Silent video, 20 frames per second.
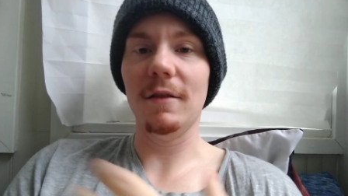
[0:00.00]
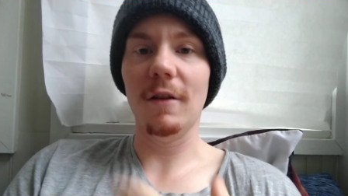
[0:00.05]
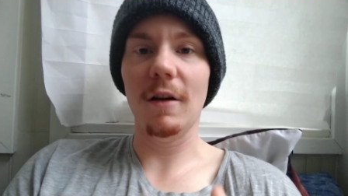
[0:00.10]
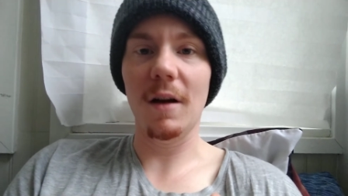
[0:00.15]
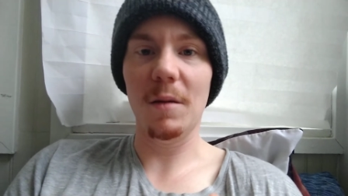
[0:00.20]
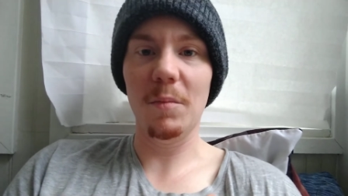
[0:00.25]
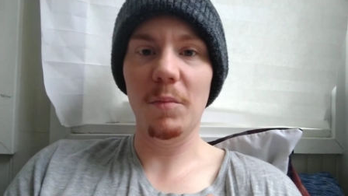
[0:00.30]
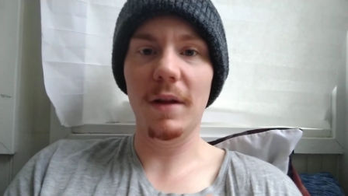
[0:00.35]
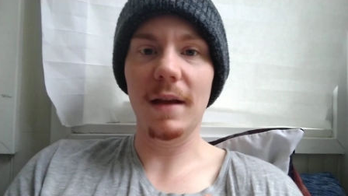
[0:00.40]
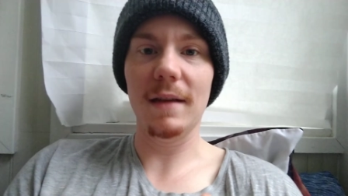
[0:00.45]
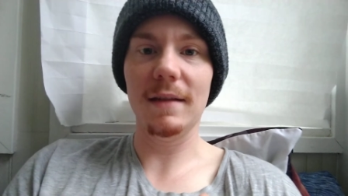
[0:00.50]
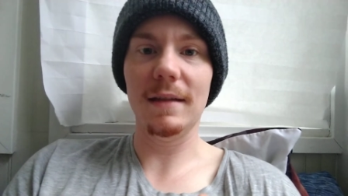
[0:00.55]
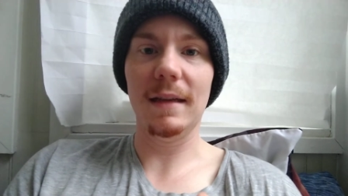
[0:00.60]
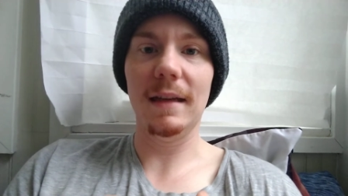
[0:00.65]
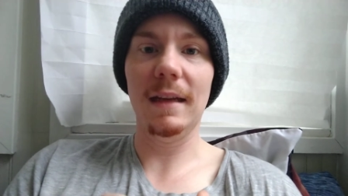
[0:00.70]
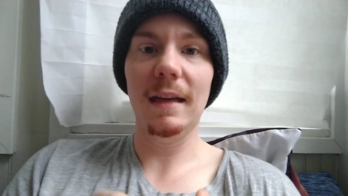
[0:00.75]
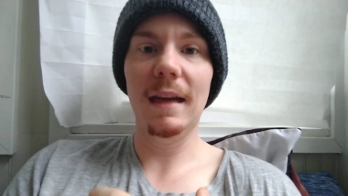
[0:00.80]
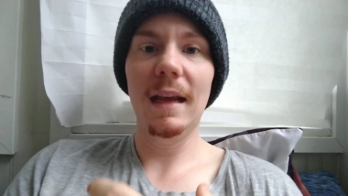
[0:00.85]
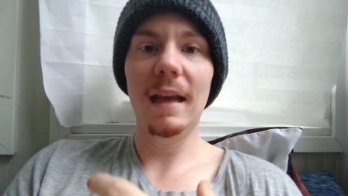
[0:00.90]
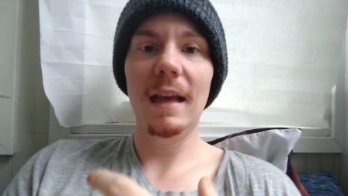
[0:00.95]
or
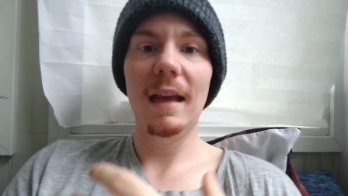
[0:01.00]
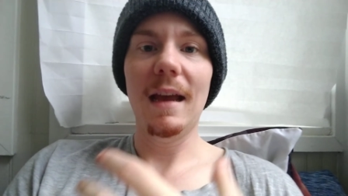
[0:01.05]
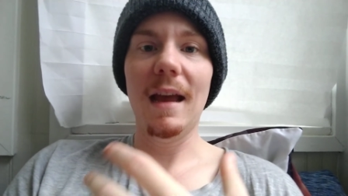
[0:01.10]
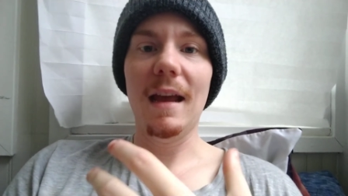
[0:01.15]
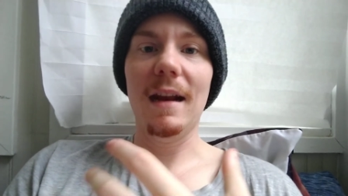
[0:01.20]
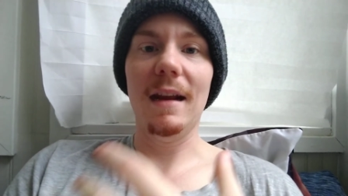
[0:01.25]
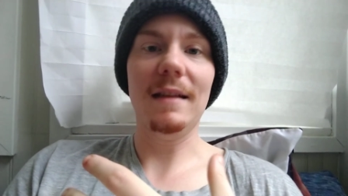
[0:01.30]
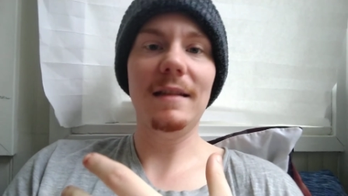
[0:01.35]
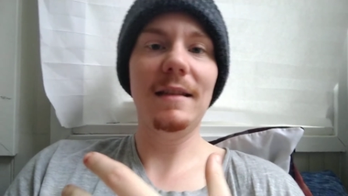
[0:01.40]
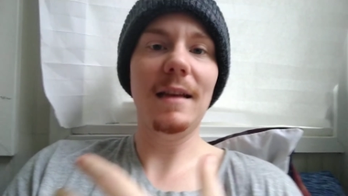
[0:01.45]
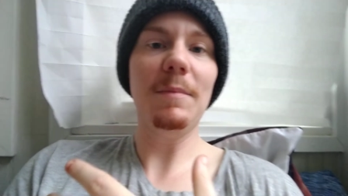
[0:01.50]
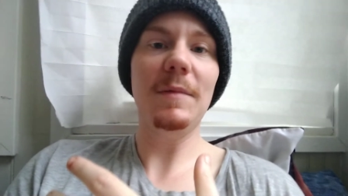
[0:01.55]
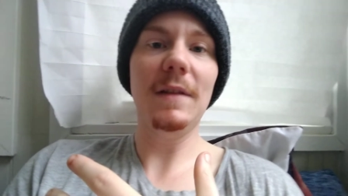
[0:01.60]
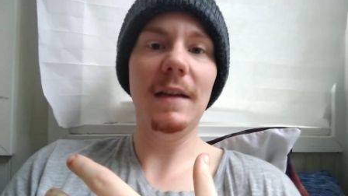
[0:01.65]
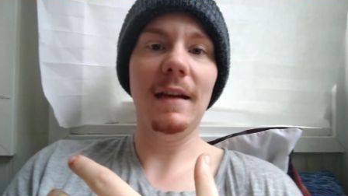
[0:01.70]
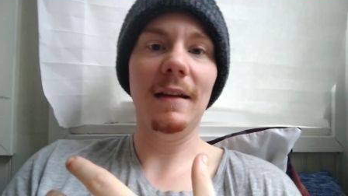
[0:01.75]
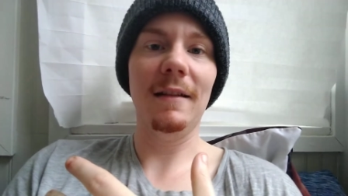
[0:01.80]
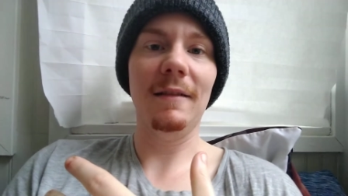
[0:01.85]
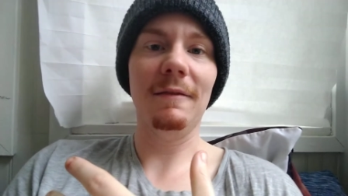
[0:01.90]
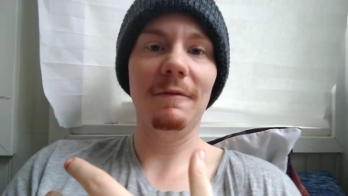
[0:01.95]
unpleasant, and
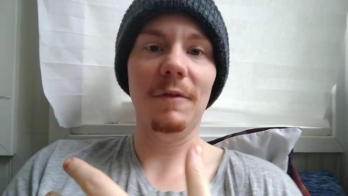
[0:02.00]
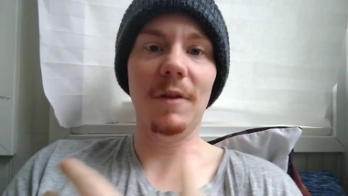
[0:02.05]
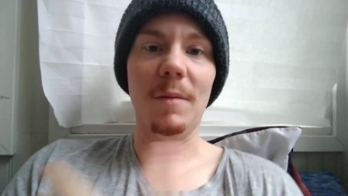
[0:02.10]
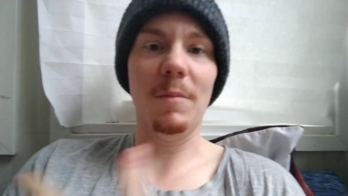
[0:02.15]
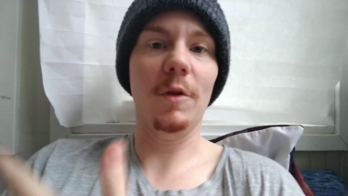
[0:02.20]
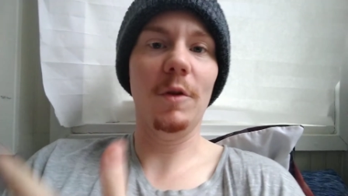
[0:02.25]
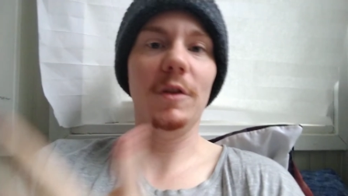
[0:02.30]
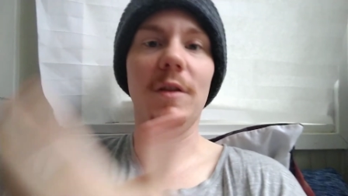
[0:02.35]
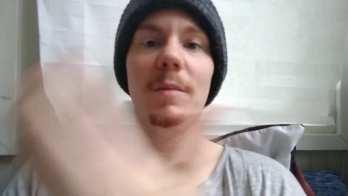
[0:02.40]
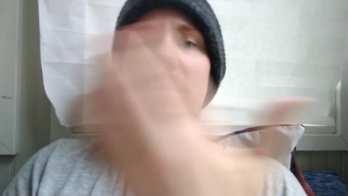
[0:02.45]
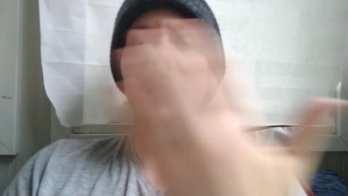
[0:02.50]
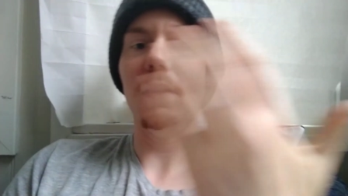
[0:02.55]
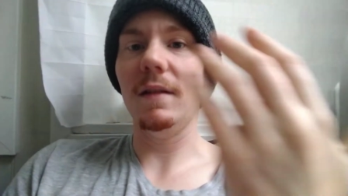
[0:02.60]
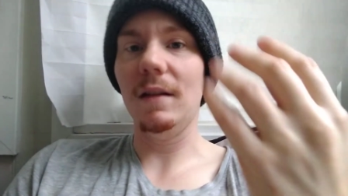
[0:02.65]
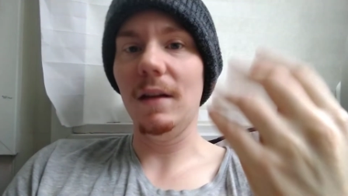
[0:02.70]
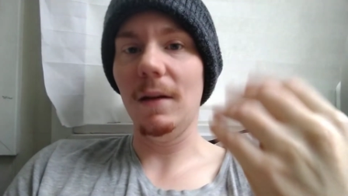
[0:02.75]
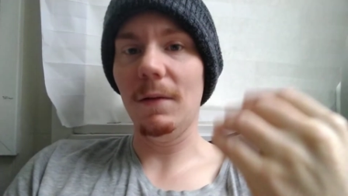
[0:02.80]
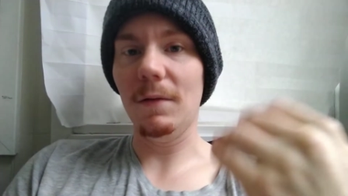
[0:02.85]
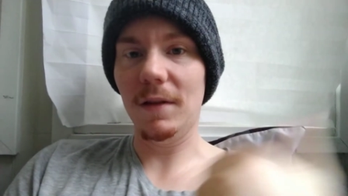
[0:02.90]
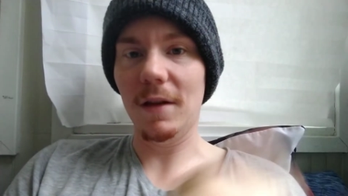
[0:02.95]
accepting the
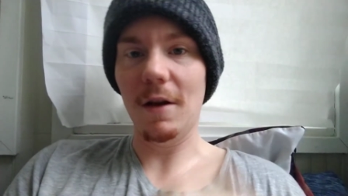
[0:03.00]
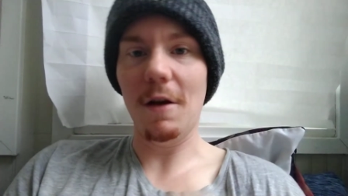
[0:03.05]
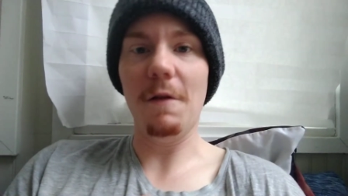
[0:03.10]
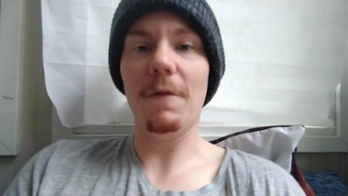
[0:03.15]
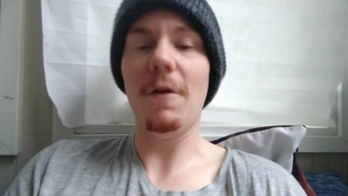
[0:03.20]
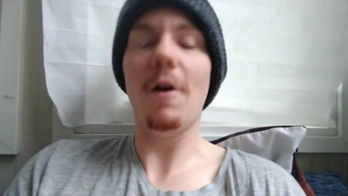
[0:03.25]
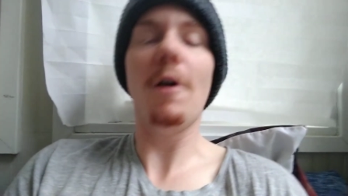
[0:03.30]
multiplicity of self,